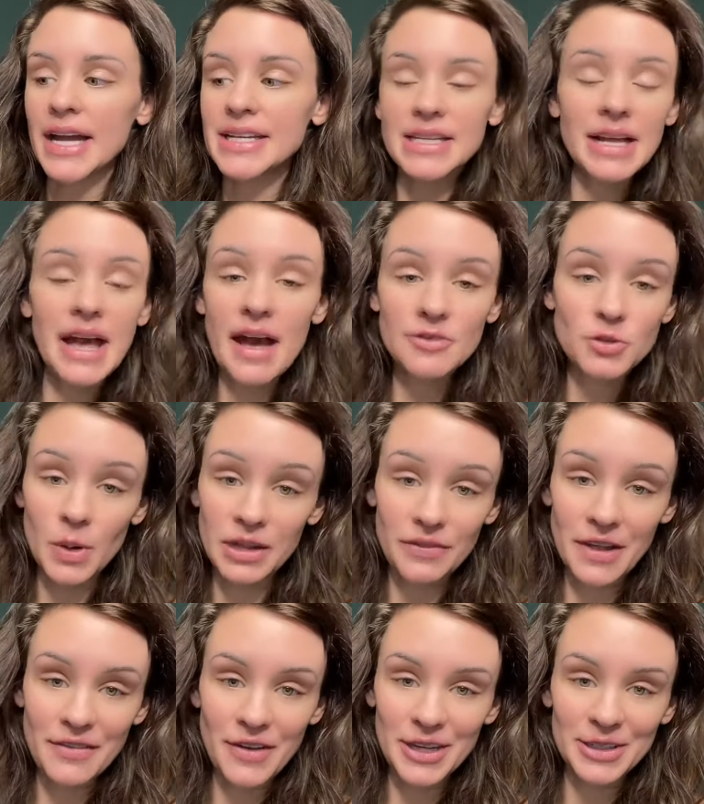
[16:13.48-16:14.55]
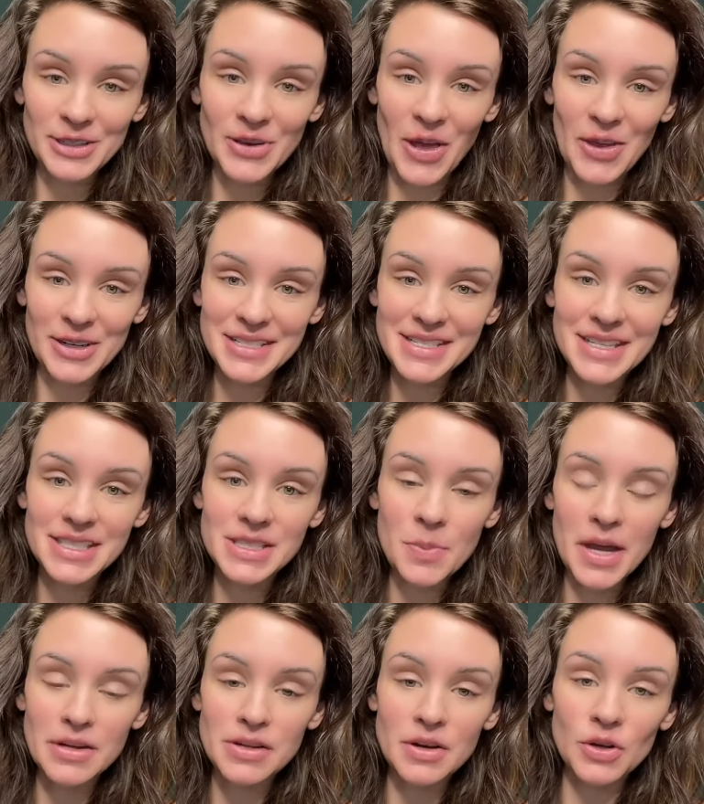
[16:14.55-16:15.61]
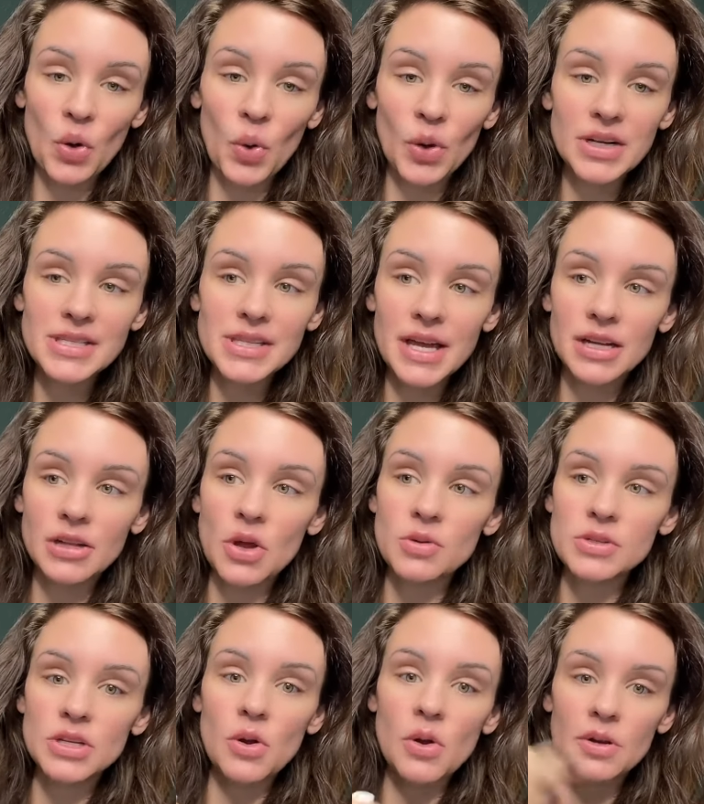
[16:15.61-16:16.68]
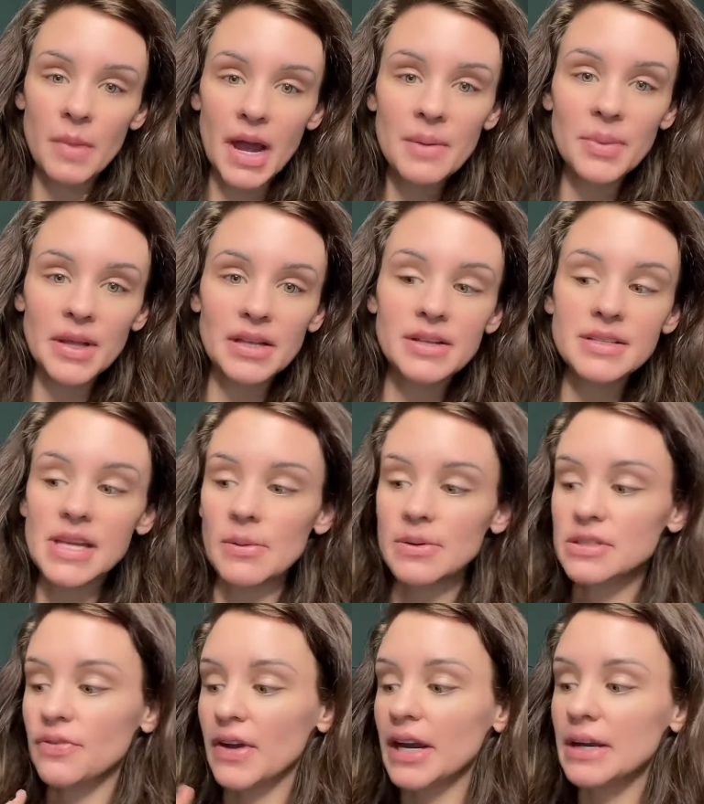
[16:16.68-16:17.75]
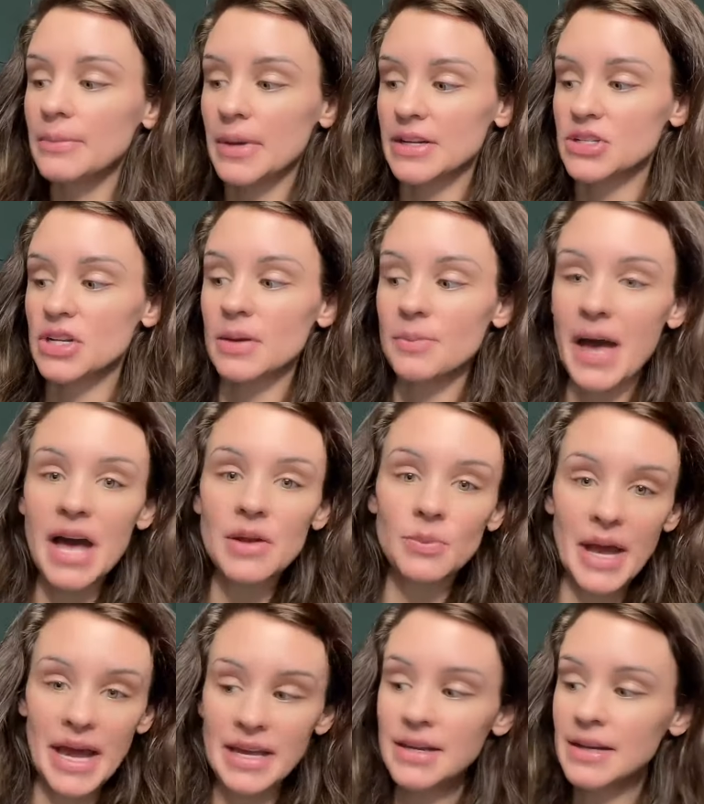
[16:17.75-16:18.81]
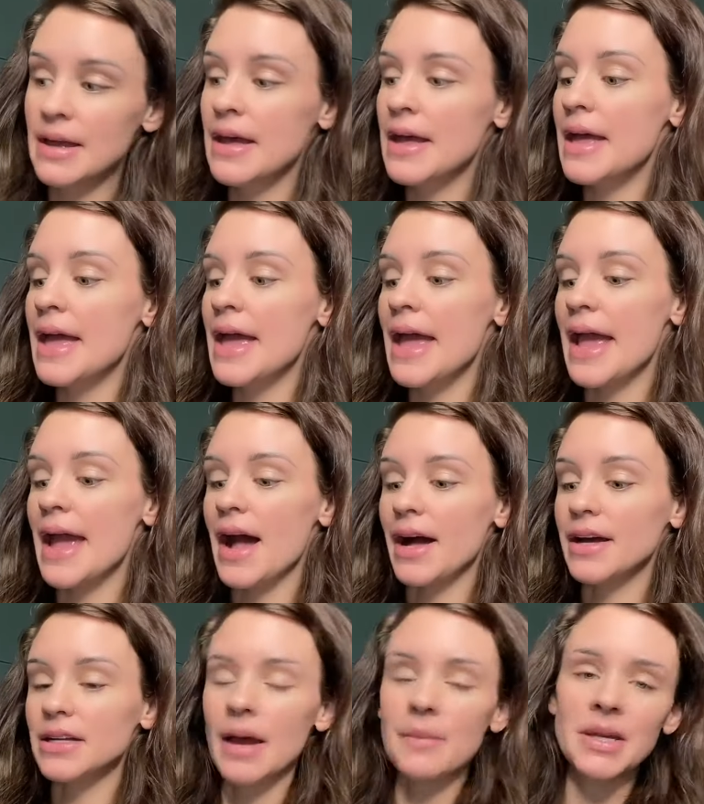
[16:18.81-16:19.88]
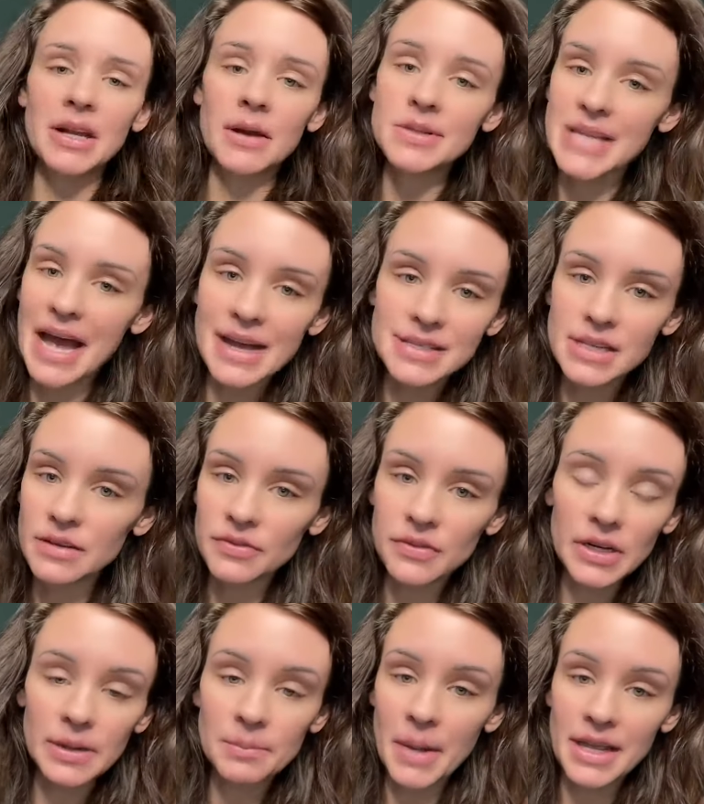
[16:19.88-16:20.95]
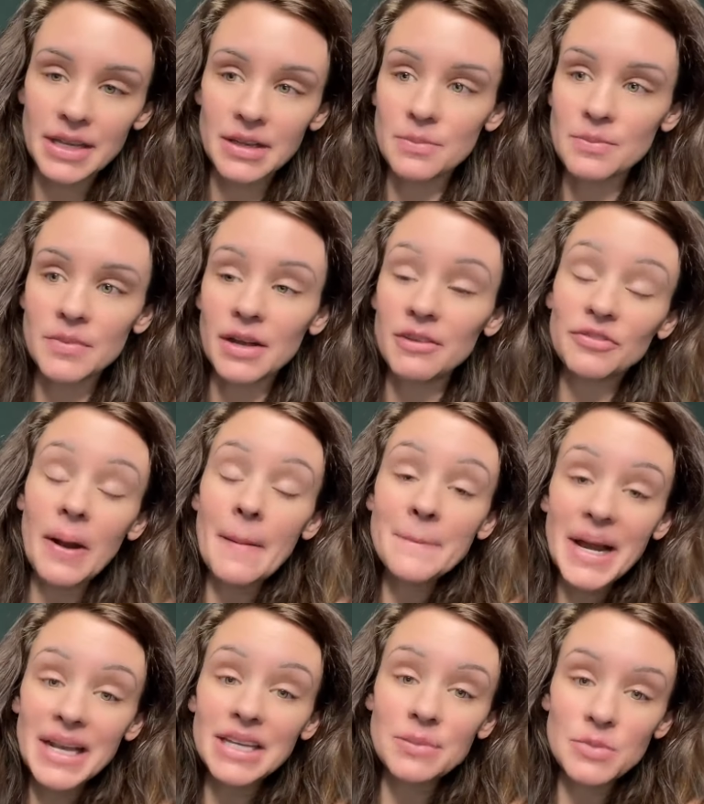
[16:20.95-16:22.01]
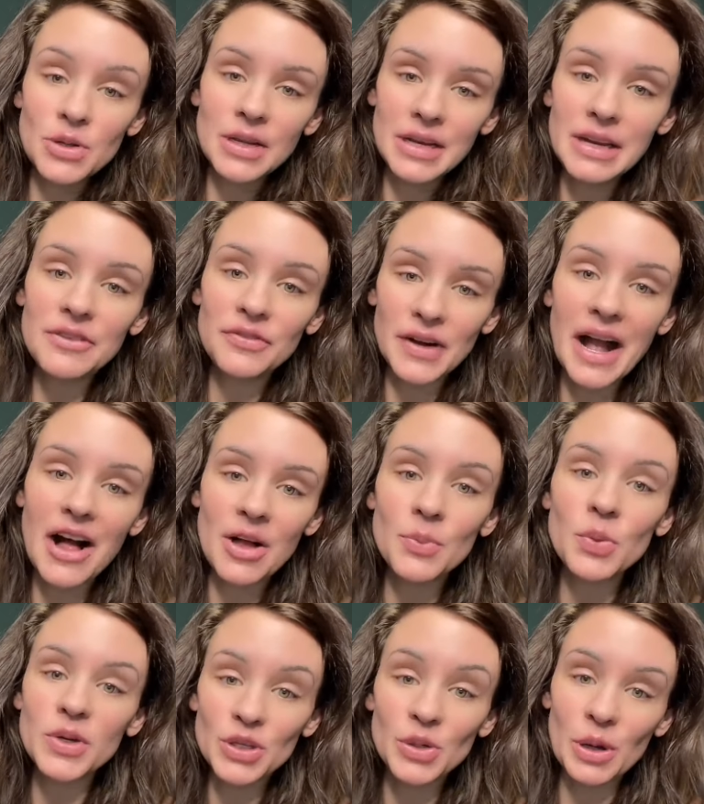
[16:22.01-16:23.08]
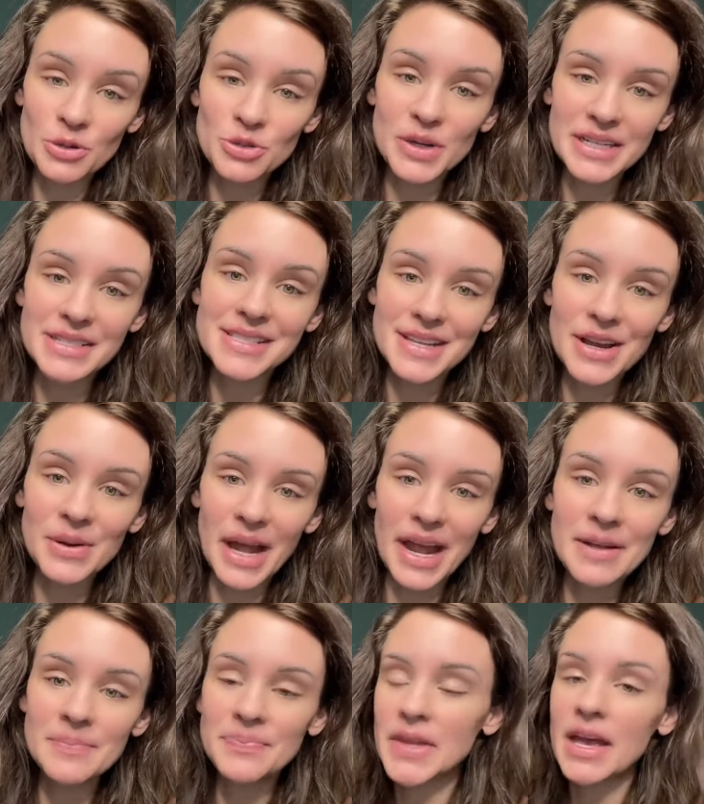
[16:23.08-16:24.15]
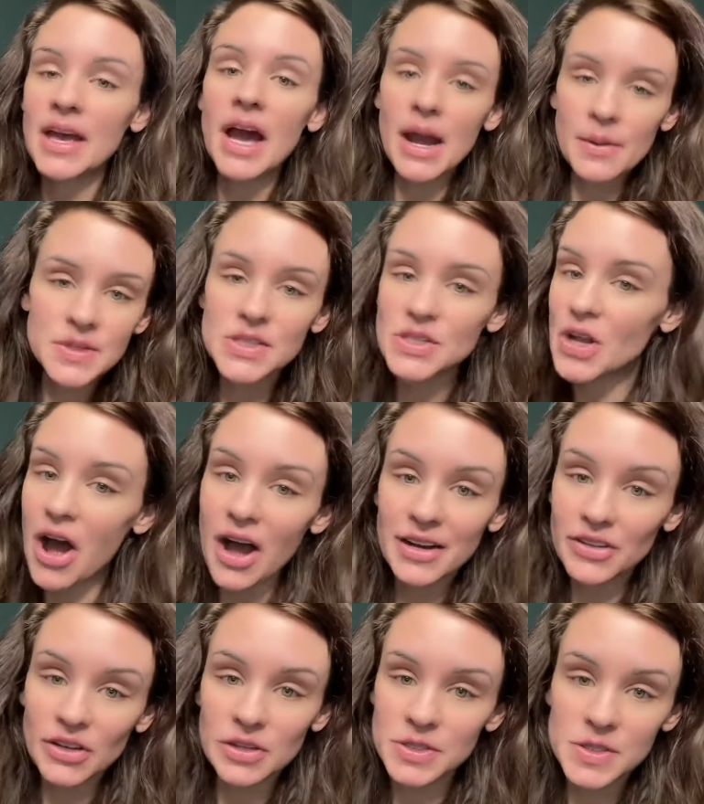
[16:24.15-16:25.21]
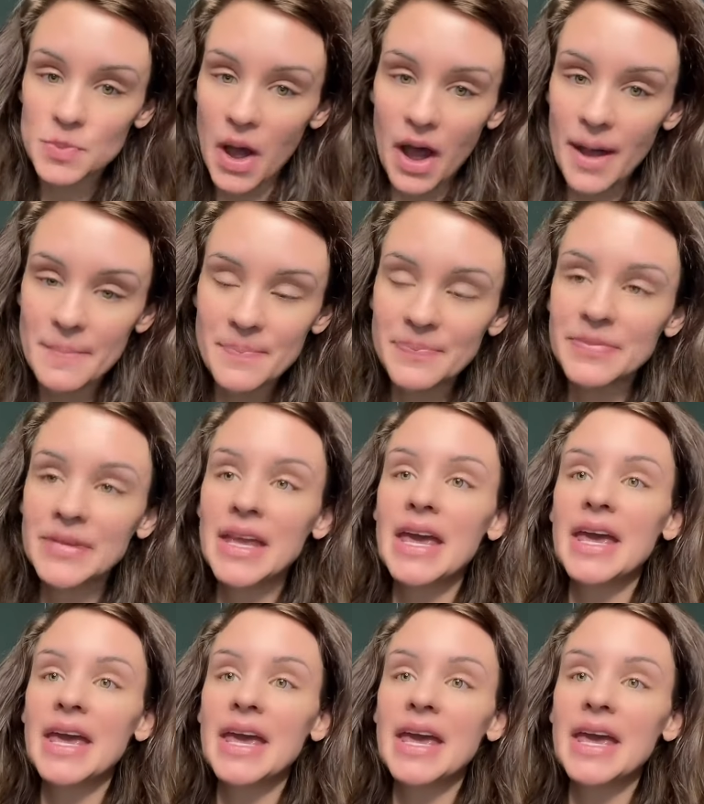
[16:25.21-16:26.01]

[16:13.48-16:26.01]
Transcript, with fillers: I didn't have $2,500 to spend on a course, let alone to go to my bills. I was very much in a bad way. And I mean, I was asking for my com- from my community for help with groceries. Okay, I was not in a good spot.